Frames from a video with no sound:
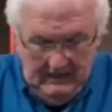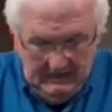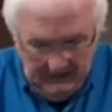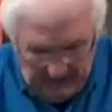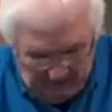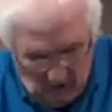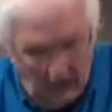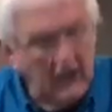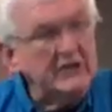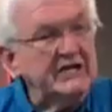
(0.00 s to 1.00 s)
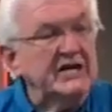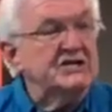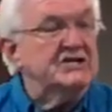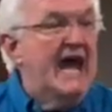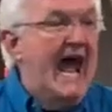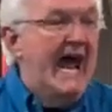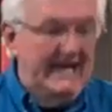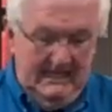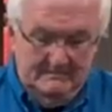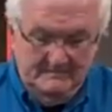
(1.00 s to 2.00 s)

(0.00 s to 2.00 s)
Little boy looked at his daddy,